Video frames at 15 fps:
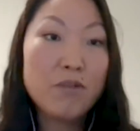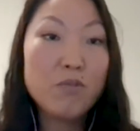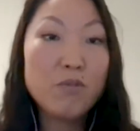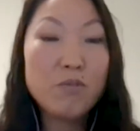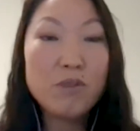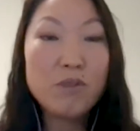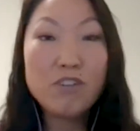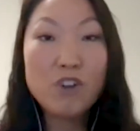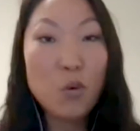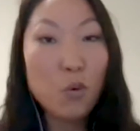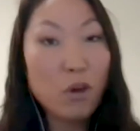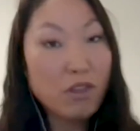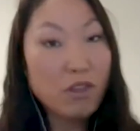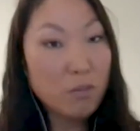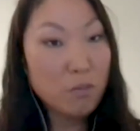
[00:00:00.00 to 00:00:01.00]
We don't
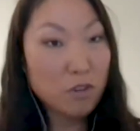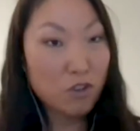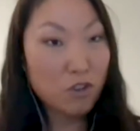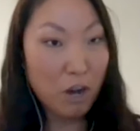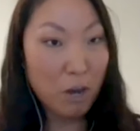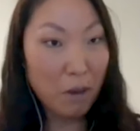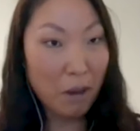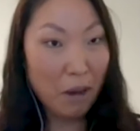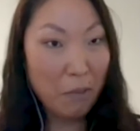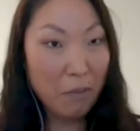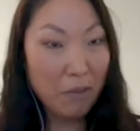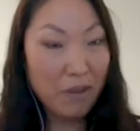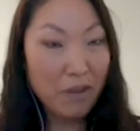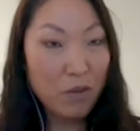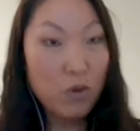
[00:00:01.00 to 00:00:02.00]
want them to job hop.
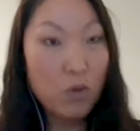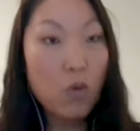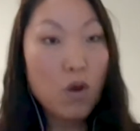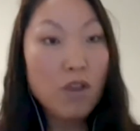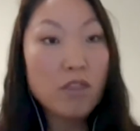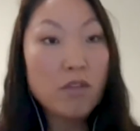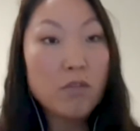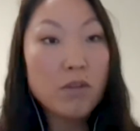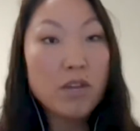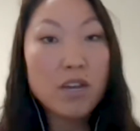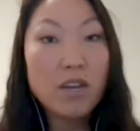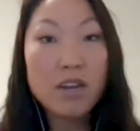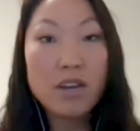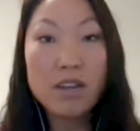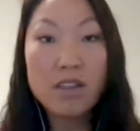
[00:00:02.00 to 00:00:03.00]
We want them to
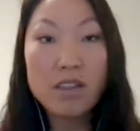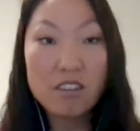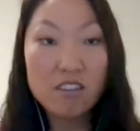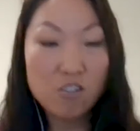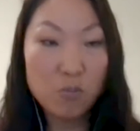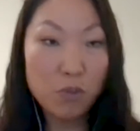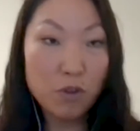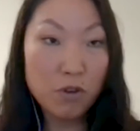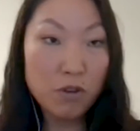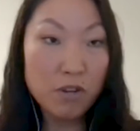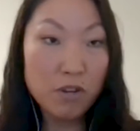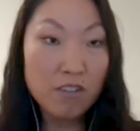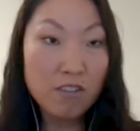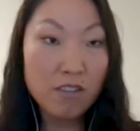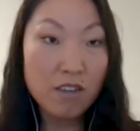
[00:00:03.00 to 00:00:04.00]
get the
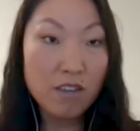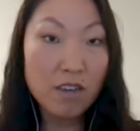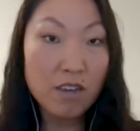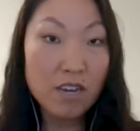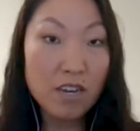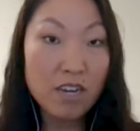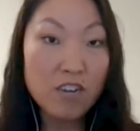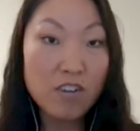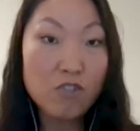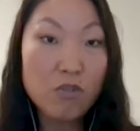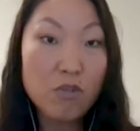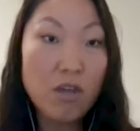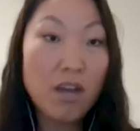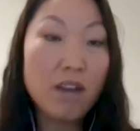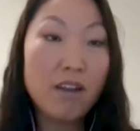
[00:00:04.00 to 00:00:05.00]
experience they need so
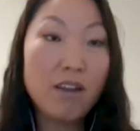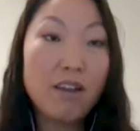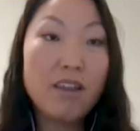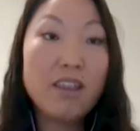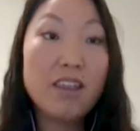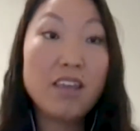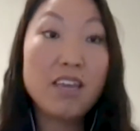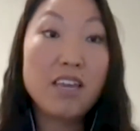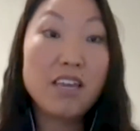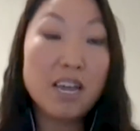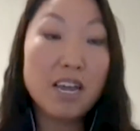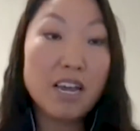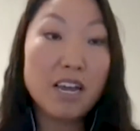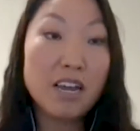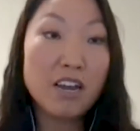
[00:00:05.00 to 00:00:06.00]
that they
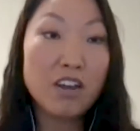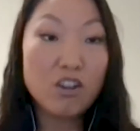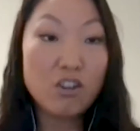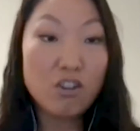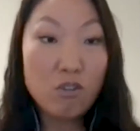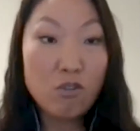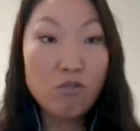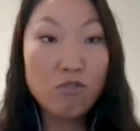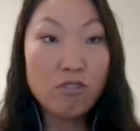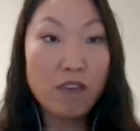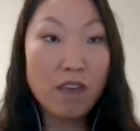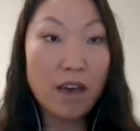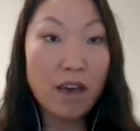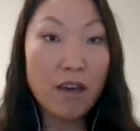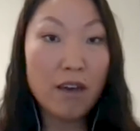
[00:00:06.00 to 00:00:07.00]
can use
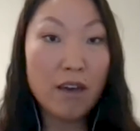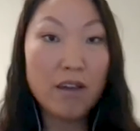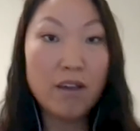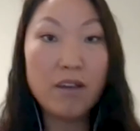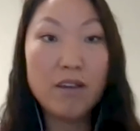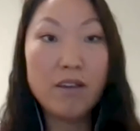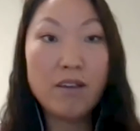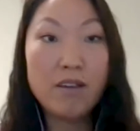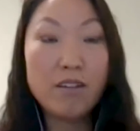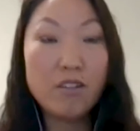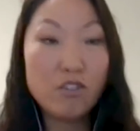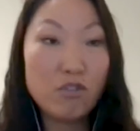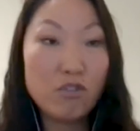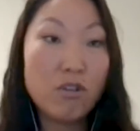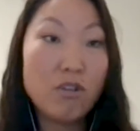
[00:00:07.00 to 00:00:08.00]
that
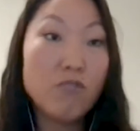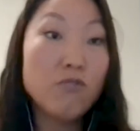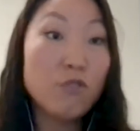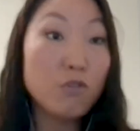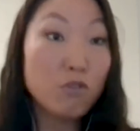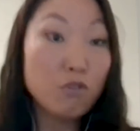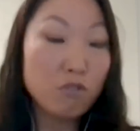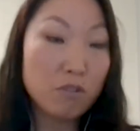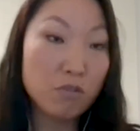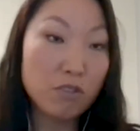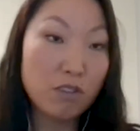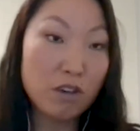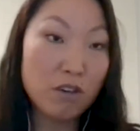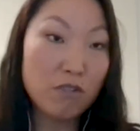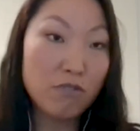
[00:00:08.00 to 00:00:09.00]
to then further
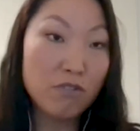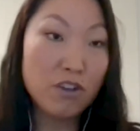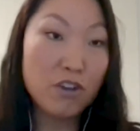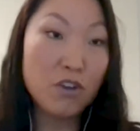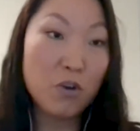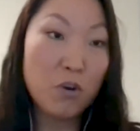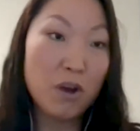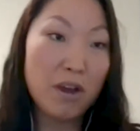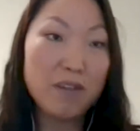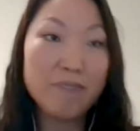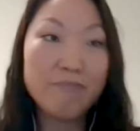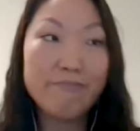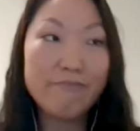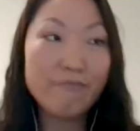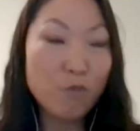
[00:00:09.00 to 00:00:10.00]
themselves. And you're right,
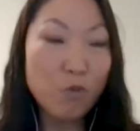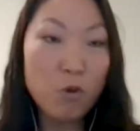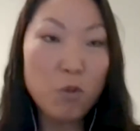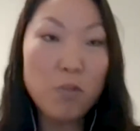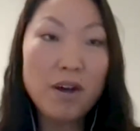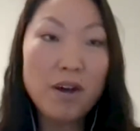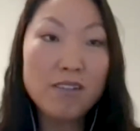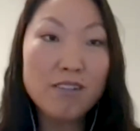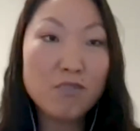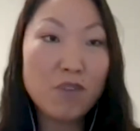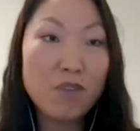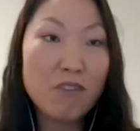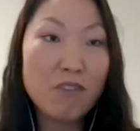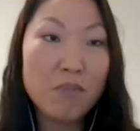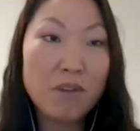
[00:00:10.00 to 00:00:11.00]
4 months,
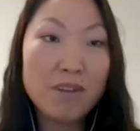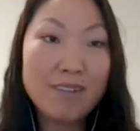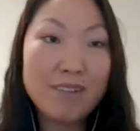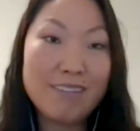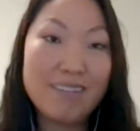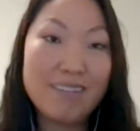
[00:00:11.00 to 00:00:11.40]
5 months,